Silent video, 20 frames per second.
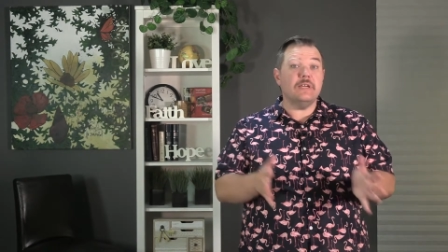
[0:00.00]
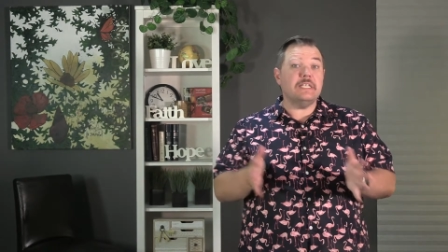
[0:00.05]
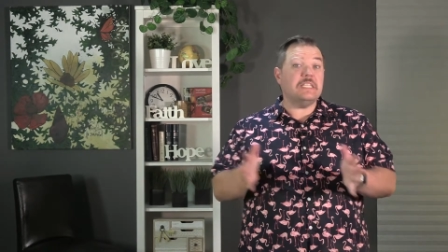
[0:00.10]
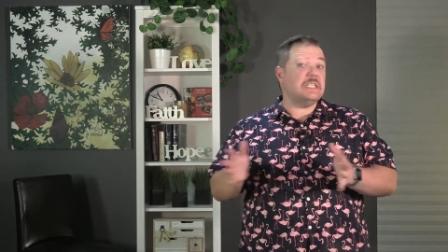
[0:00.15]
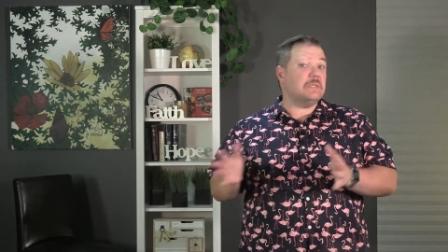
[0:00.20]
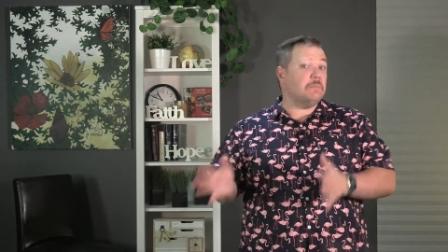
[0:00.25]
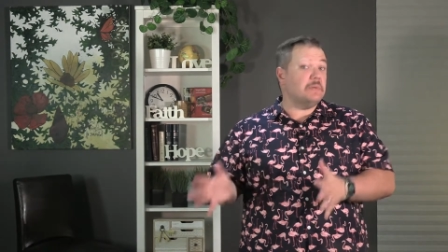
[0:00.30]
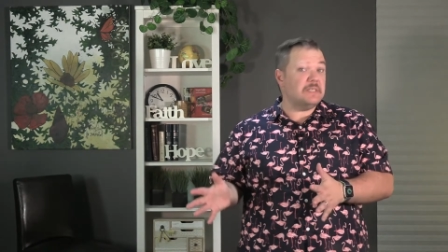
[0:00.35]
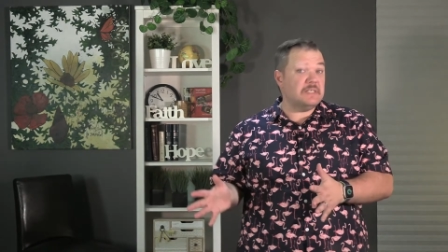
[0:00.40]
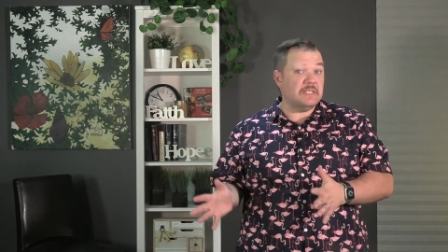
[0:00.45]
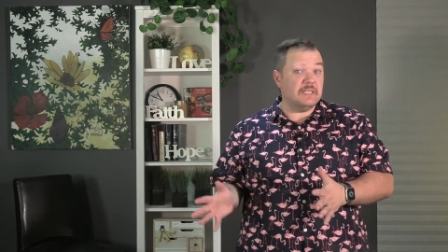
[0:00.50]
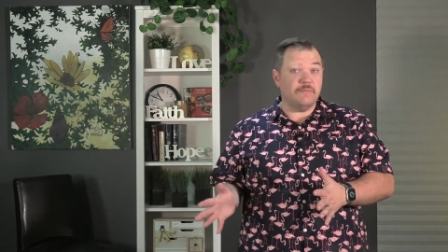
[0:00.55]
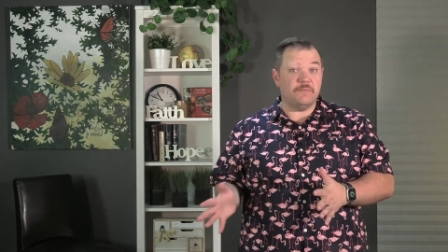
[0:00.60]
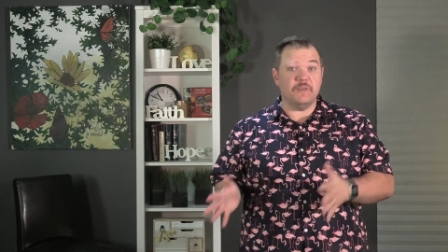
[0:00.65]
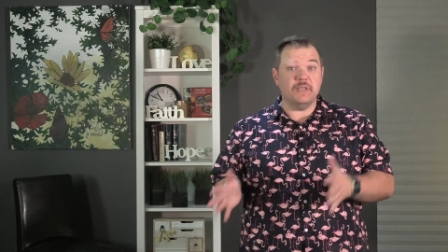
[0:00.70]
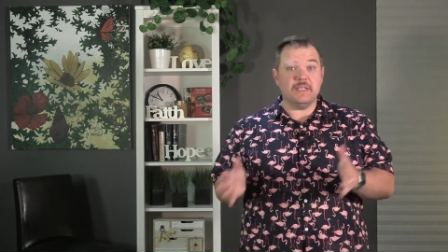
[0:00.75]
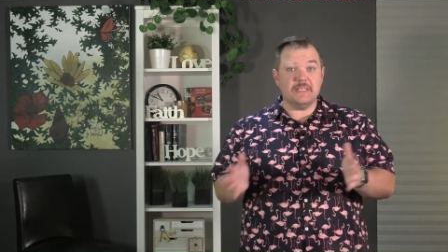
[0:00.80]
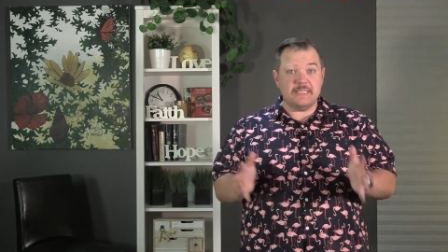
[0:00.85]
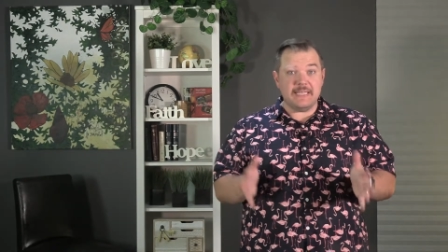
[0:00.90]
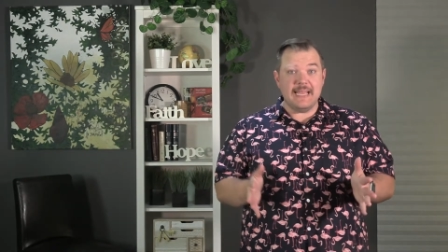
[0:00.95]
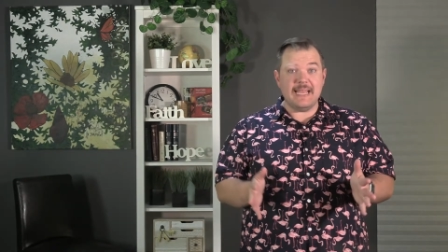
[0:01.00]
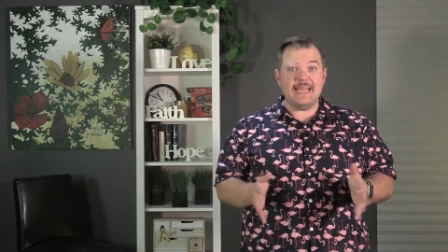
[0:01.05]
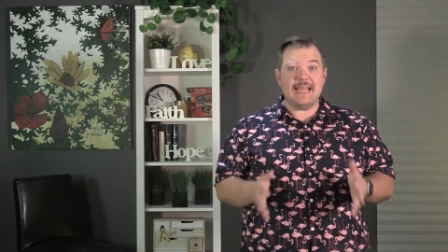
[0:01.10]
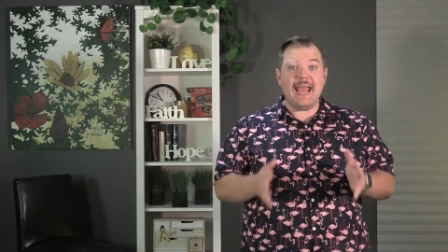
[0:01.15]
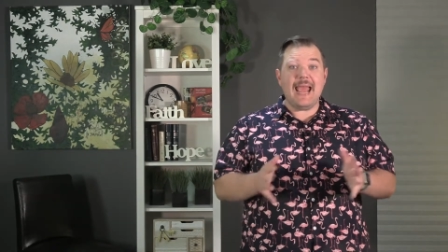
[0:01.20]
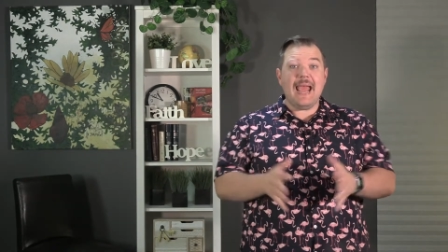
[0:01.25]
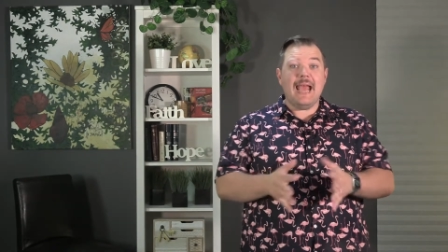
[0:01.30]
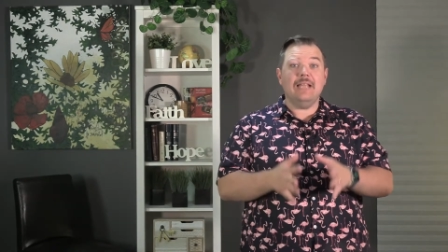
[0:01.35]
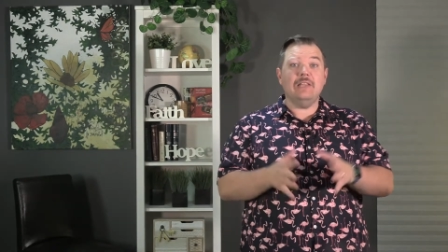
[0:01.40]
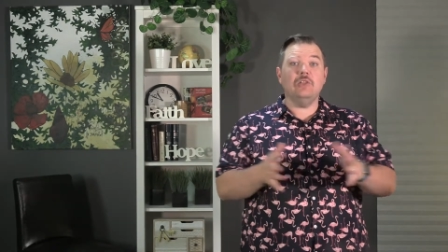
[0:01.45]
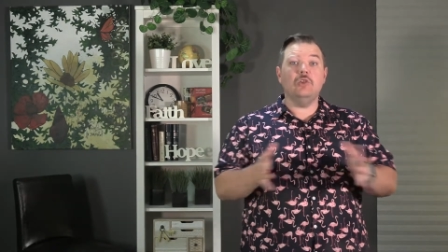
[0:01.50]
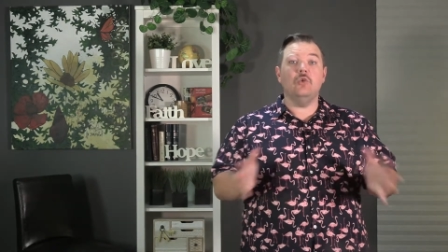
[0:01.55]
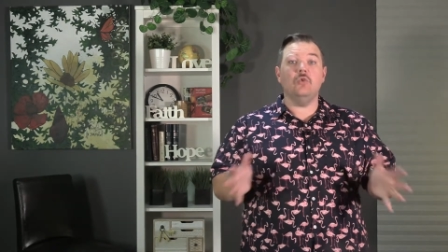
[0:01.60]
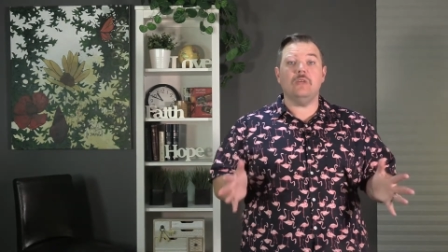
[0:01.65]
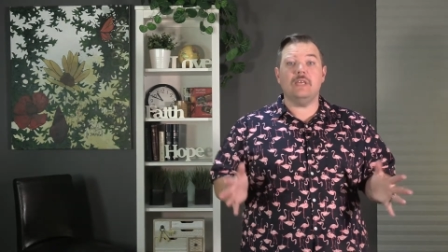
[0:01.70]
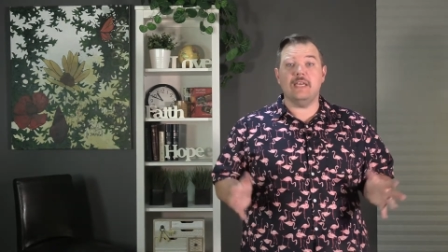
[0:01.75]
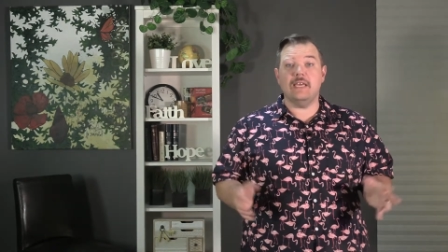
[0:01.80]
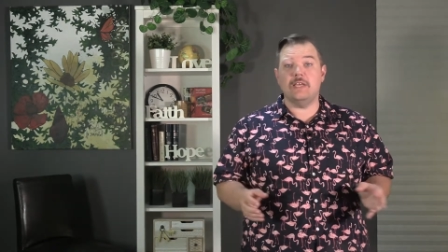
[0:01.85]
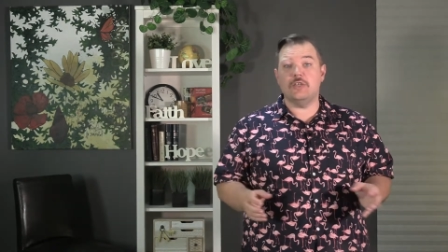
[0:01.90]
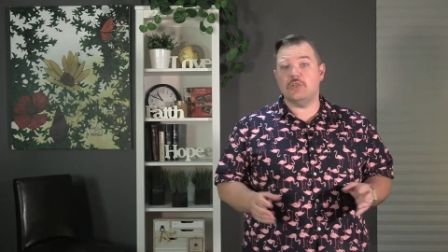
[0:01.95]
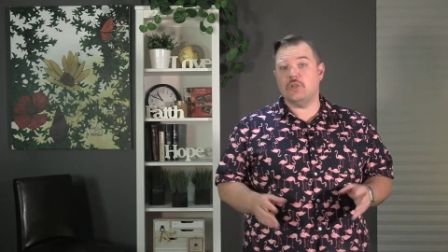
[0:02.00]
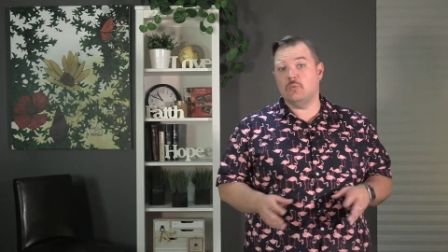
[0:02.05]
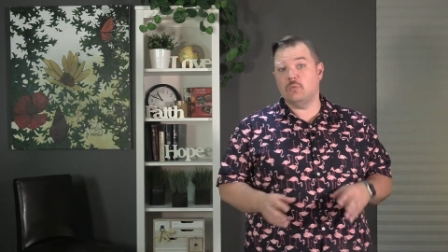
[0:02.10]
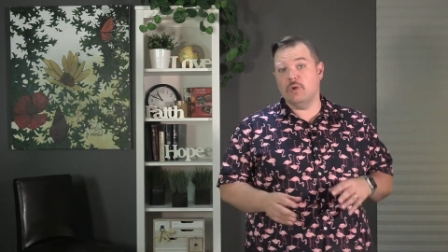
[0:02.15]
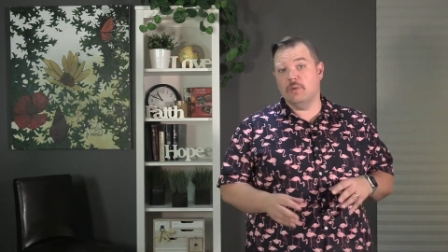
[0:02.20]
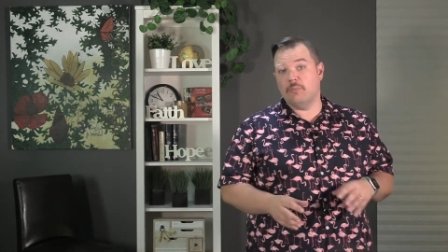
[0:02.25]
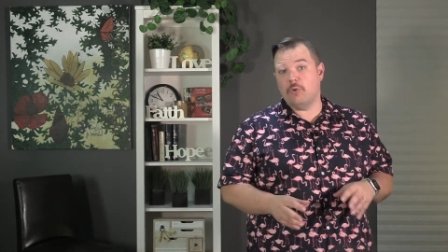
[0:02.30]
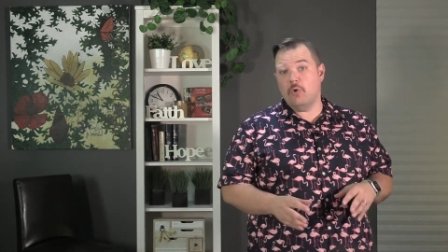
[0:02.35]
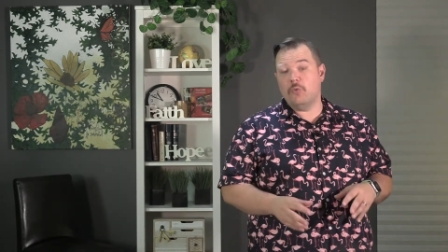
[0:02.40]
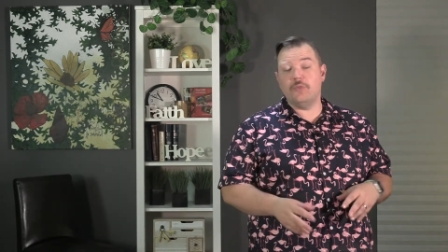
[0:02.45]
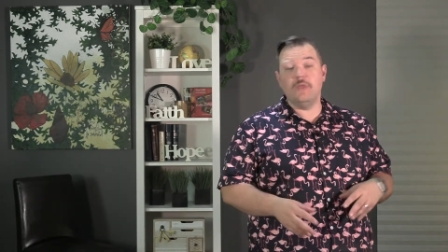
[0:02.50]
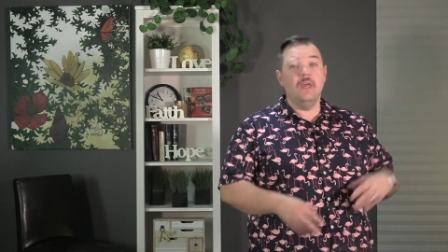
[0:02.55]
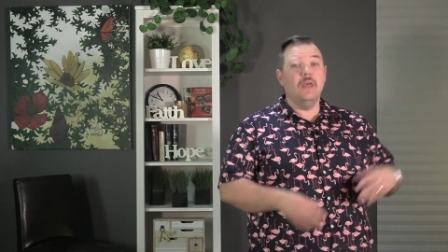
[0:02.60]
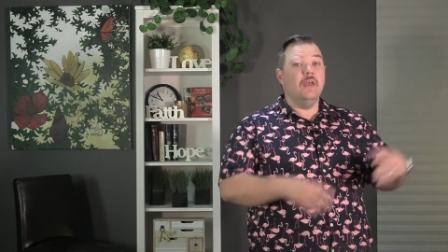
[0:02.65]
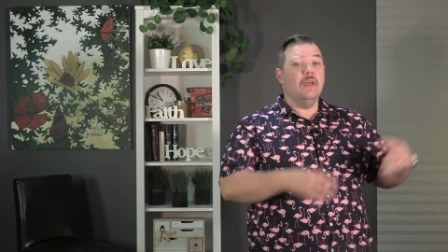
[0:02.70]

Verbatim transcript: specific date and location where both